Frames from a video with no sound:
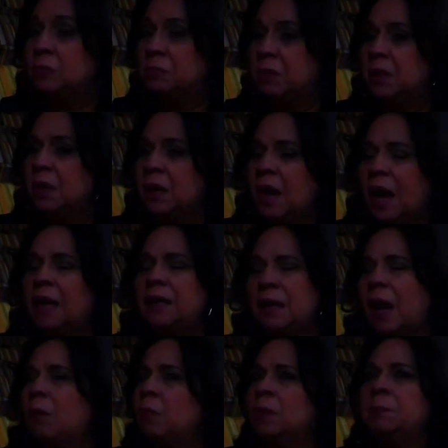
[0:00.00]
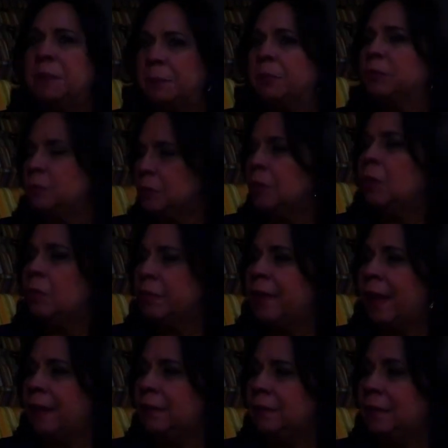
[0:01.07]
to, I, I want people to know
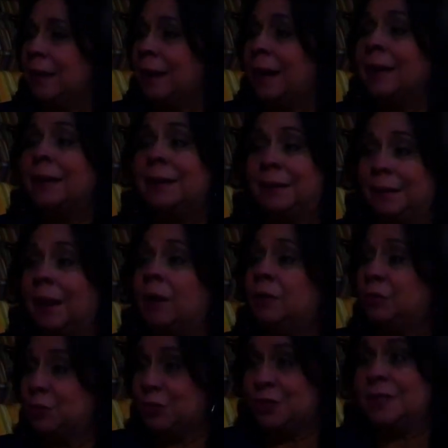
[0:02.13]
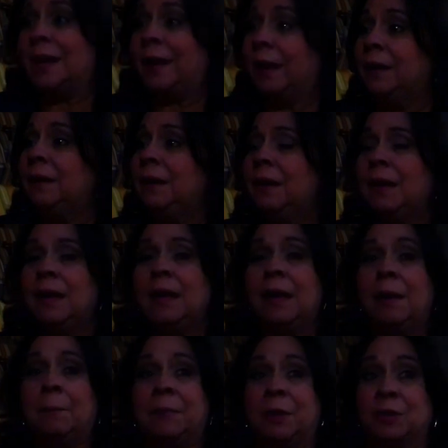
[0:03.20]
that, that I understand mm
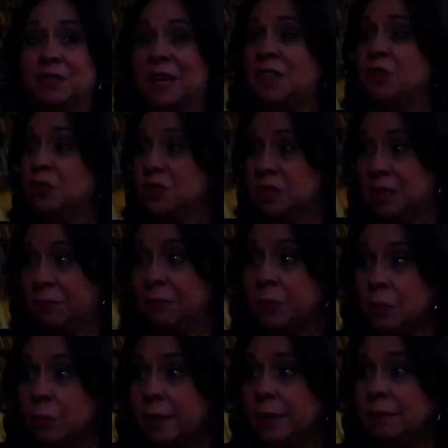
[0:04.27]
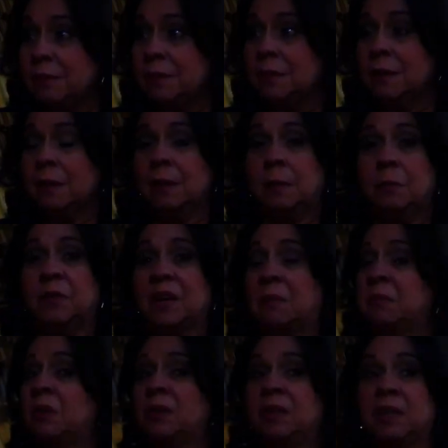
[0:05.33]
-hmm. because I just lived through it, but
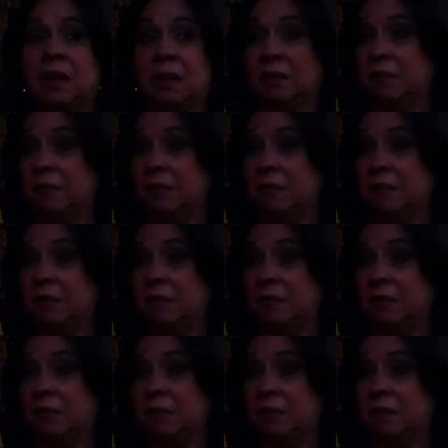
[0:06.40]
I'm not the,